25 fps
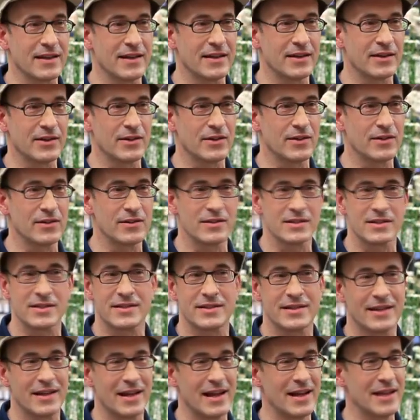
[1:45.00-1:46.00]
leaders,
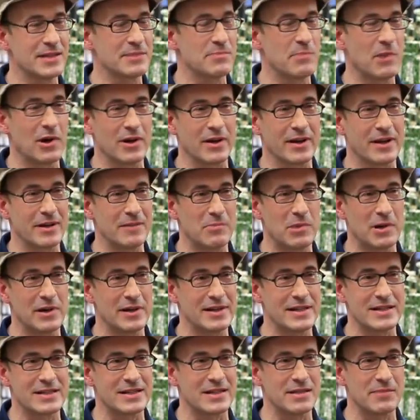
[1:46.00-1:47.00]
today's market
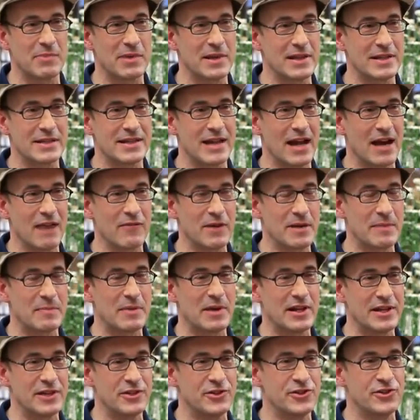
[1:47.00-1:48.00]
participants,
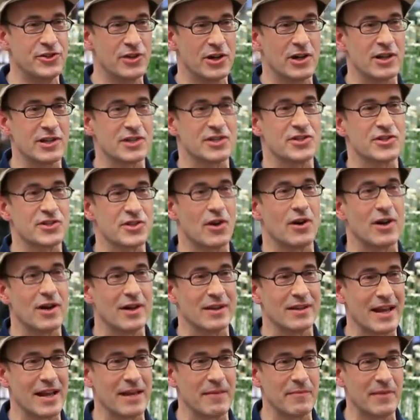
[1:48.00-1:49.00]
everybody just saw
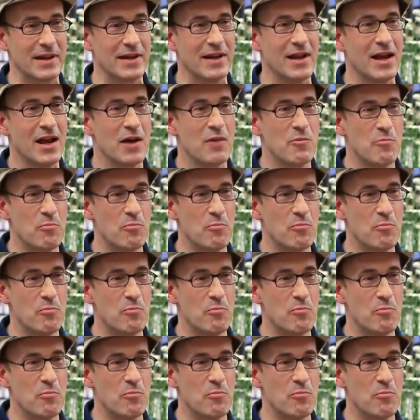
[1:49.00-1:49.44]
Lehman.